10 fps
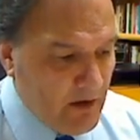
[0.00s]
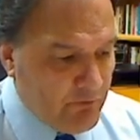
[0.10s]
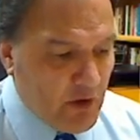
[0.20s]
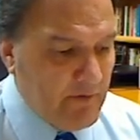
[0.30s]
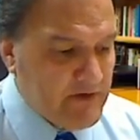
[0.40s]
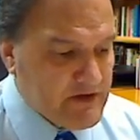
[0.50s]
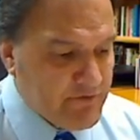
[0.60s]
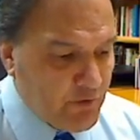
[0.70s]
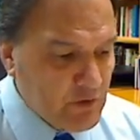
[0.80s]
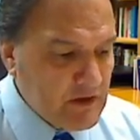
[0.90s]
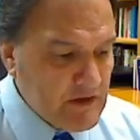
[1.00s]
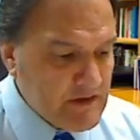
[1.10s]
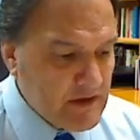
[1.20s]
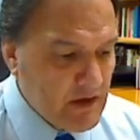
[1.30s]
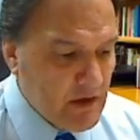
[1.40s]
For of his
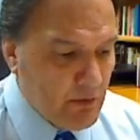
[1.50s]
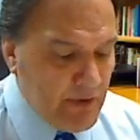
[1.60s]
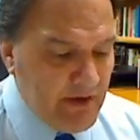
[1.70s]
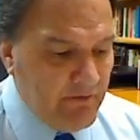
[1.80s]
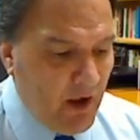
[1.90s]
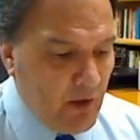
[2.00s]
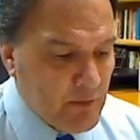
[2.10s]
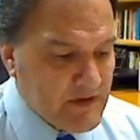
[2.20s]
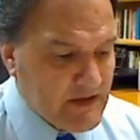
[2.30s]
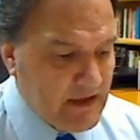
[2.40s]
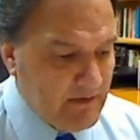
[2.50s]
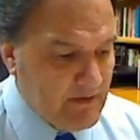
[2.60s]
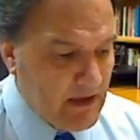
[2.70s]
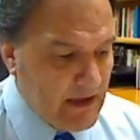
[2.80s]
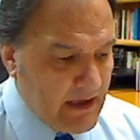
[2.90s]
fullness we have all received,
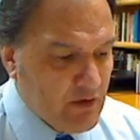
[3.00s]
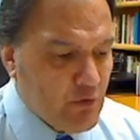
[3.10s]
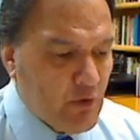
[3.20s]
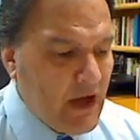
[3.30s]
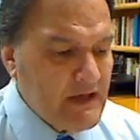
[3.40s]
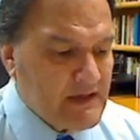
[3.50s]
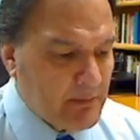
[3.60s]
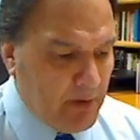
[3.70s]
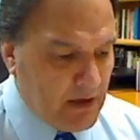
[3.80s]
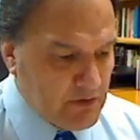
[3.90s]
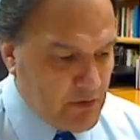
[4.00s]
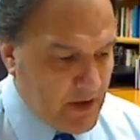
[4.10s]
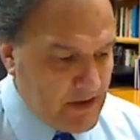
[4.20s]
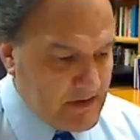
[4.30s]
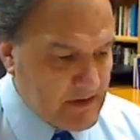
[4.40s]
and grace upon
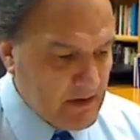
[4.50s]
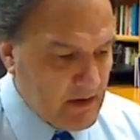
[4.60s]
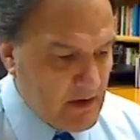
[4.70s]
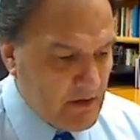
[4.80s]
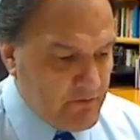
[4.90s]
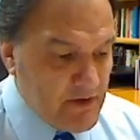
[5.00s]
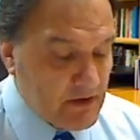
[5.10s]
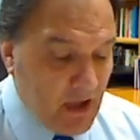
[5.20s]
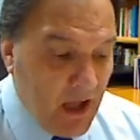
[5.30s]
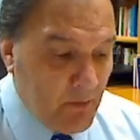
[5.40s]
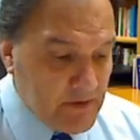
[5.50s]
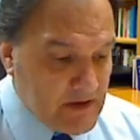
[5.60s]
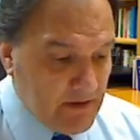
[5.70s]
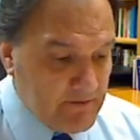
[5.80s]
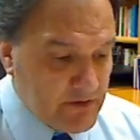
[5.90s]
grace. For the law was
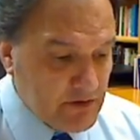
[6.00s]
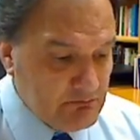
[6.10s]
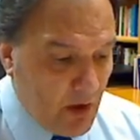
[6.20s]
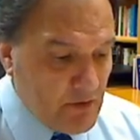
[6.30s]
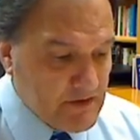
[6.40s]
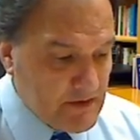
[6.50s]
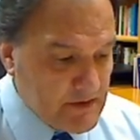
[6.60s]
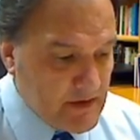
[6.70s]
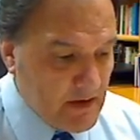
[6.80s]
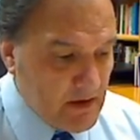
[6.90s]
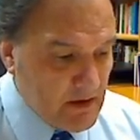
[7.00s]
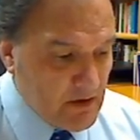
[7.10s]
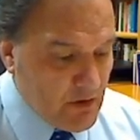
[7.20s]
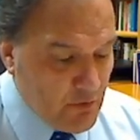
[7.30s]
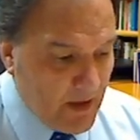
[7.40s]
given through Moses,
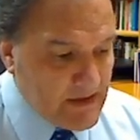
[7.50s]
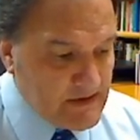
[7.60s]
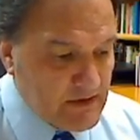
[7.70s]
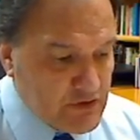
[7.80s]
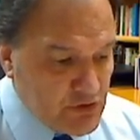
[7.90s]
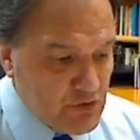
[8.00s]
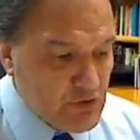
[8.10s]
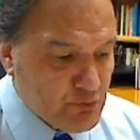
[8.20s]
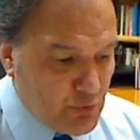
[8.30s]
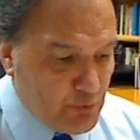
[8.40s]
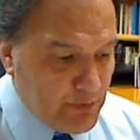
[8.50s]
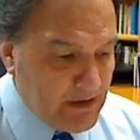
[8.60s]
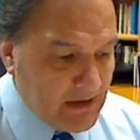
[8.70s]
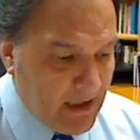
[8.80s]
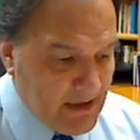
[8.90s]
grace and truth were
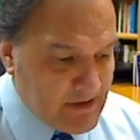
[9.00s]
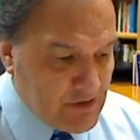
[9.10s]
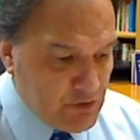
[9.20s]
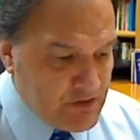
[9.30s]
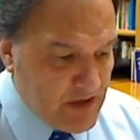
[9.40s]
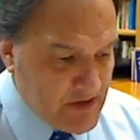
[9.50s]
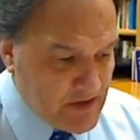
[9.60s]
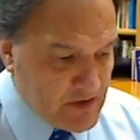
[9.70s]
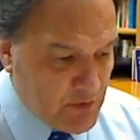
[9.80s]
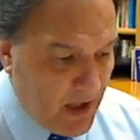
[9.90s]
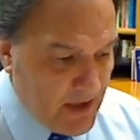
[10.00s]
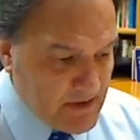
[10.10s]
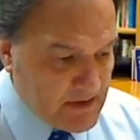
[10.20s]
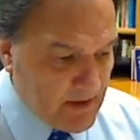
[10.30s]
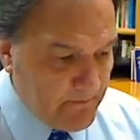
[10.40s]
realized through Jesus
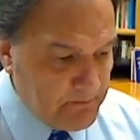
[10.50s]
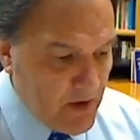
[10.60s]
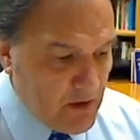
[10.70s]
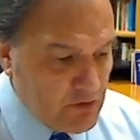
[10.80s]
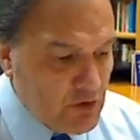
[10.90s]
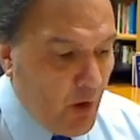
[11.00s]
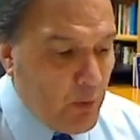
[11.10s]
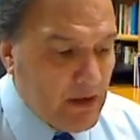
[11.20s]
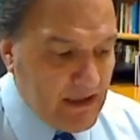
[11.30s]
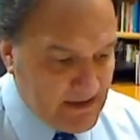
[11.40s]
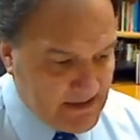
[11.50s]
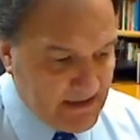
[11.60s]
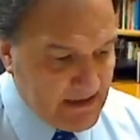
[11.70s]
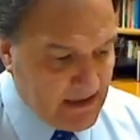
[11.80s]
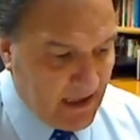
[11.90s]
Christ. No one has
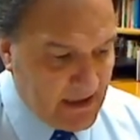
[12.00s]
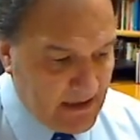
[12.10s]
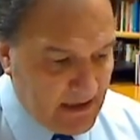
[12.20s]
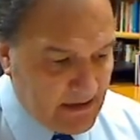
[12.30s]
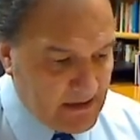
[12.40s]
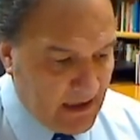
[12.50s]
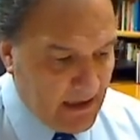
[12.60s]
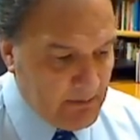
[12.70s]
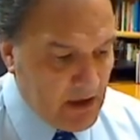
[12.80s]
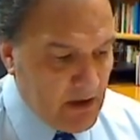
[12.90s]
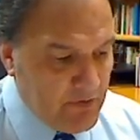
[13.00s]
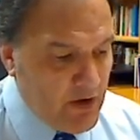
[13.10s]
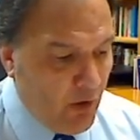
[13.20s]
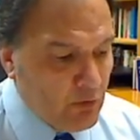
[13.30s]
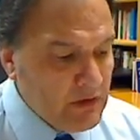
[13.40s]
seen God at any time.
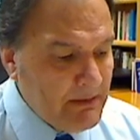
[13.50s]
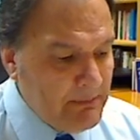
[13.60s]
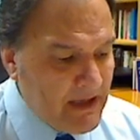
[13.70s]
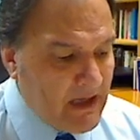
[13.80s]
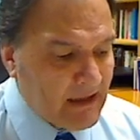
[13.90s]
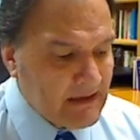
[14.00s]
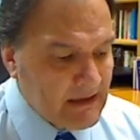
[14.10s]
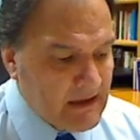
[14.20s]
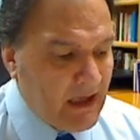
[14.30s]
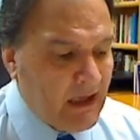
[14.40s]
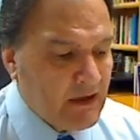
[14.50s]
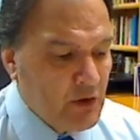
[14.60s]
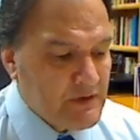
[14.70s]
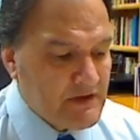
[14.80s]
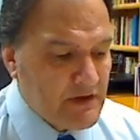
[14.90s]
The only begotten God
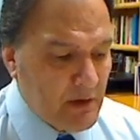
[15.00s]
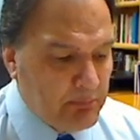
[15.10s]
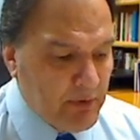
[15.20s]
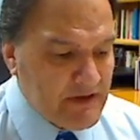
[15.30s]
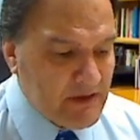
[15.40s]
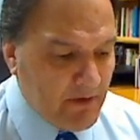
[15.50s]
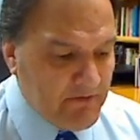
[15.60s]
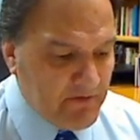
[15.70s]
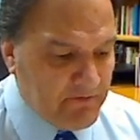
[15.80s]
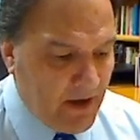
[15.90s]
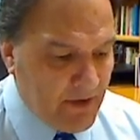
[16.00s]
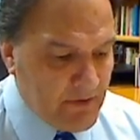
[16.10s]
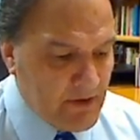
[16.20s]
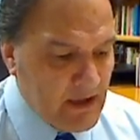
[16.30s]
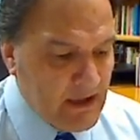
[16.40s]
who is in the bosom of the
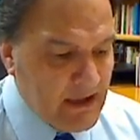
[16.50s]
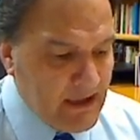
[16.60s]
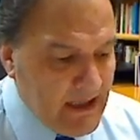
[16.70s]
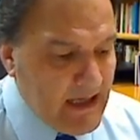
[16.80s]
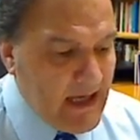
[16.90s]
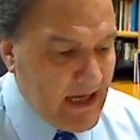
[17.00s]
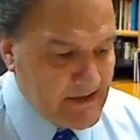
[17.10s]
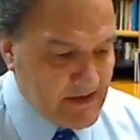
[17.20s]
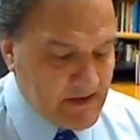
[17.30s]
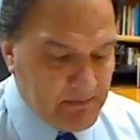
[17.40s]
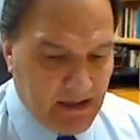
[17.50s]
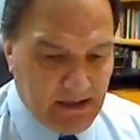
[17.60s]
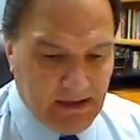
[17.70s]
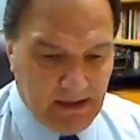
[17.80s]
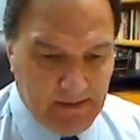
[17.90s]
Father, he has
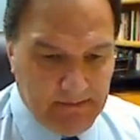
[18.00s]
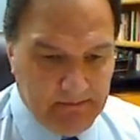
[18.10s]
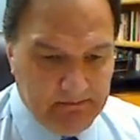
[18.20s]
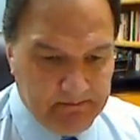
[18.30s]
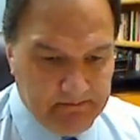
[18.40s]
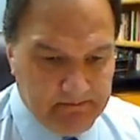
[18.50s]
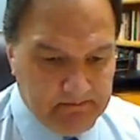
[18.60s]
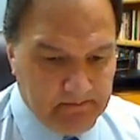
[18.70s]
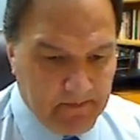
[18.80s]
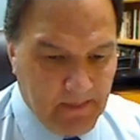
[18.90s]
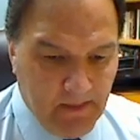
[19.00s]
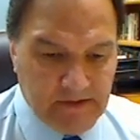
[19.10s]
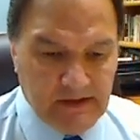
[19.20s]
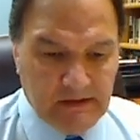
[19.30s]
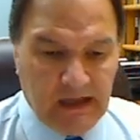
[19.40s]
explained him." Now
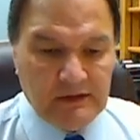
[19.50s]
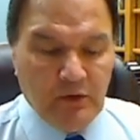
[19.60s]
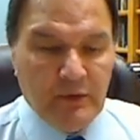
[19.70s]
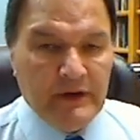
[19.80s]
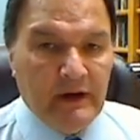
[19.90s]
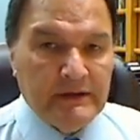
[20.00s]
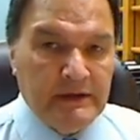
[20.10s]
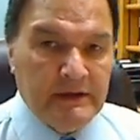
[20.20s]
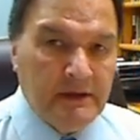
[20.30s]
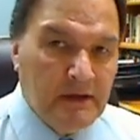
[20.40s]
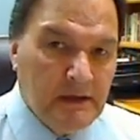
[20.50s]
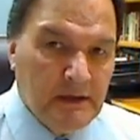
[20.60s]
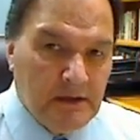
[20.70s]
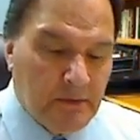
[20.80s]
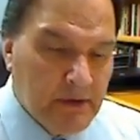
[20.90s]
there's a lot going on here.
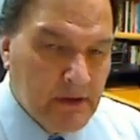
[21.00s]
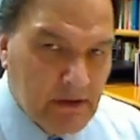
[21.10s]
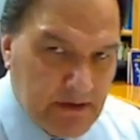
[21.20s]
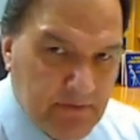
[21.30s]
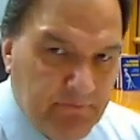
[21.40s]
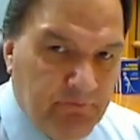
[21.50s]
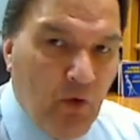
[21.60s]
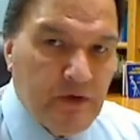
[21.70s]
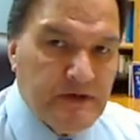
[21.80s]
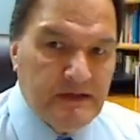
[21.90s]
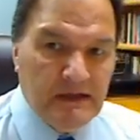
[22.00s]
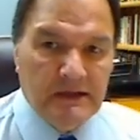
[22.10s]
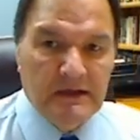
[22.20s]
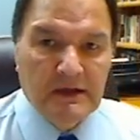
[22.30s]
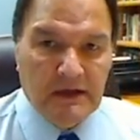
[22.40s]
We're going to just focus
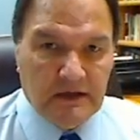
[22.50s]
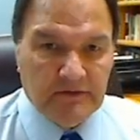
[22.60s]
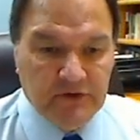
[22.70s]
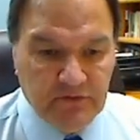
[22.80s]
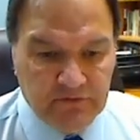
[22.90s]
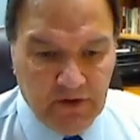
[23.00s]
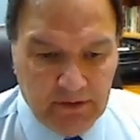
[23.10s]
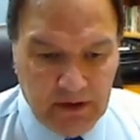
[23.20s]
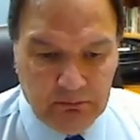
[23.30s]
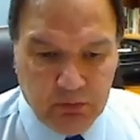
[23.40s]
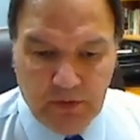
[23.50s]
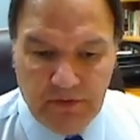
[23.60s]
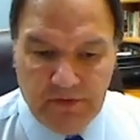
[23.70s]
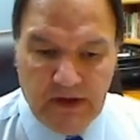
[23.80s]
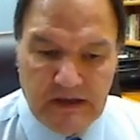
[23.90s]
in on a few very
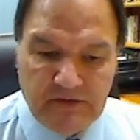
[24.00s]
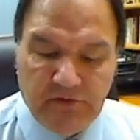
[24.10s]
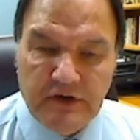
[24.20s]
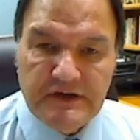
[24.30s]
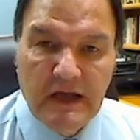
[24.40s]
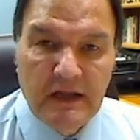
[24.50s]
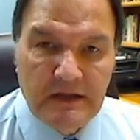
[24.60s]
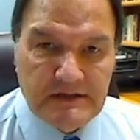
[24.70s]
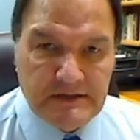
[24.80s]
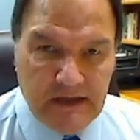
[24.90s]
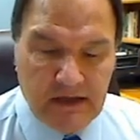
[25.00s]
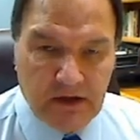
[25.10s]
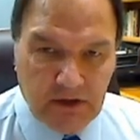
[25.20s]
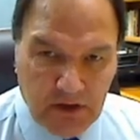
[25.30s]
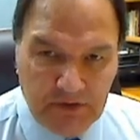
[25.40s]
important things. First, let's just take a
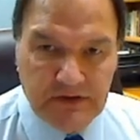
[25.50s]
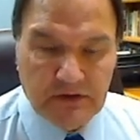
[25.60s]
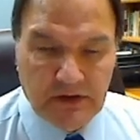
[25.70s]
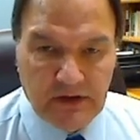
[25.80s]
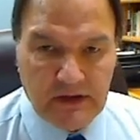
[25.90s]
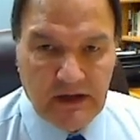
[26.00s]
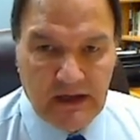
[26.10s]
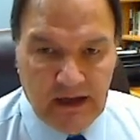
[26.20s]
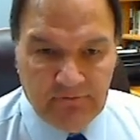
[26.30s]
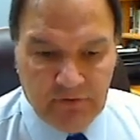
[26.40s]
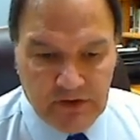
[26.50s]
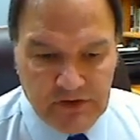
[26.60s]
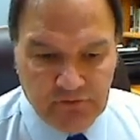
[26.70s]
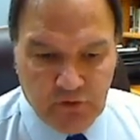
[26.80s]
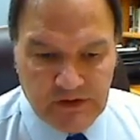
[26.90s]
closer look at
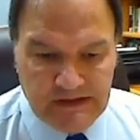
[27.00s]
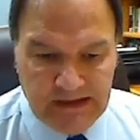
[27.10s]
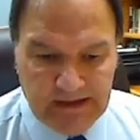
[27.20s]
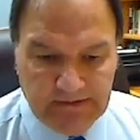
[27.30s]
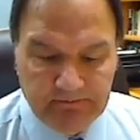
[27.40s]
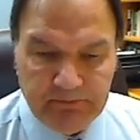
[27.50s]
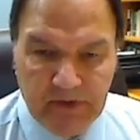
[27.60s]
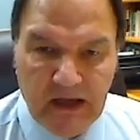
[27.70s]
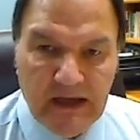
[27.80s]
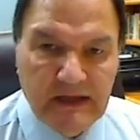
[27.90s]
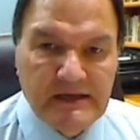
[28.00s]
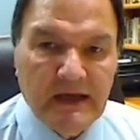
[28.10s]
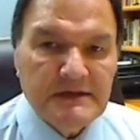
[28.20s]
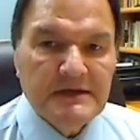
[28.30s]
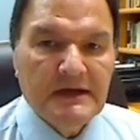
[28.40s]
verse 14. He
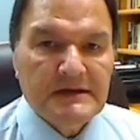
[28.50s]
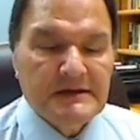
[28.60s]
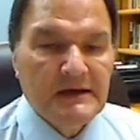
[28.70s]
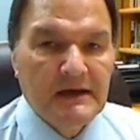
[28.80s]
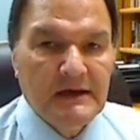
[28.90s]
tells us